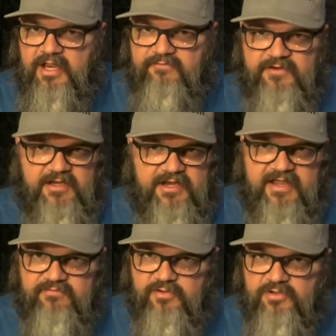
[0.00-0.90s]
And if you didn't
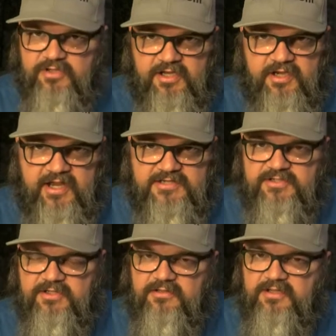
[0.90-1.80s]
have a good
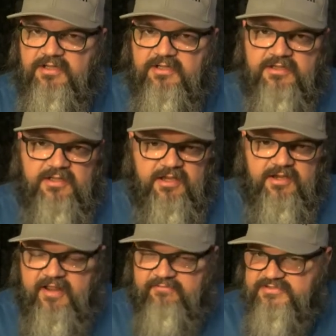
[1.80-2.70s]
connection,
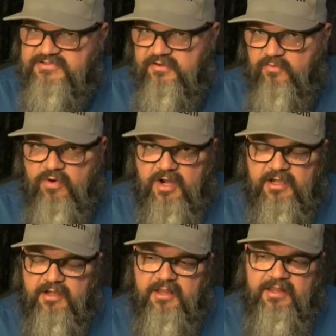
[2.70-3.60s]
you'd have to sit and
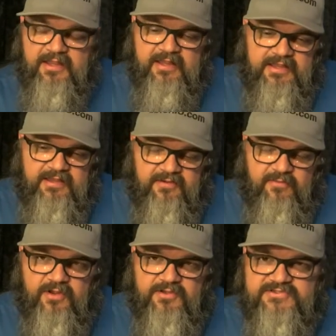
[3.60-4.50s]
wait.
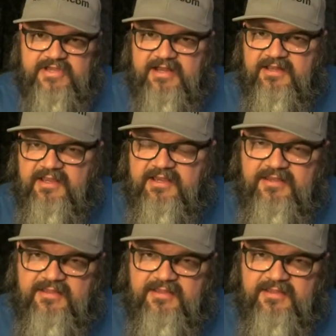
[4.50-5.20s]
Well, sadly,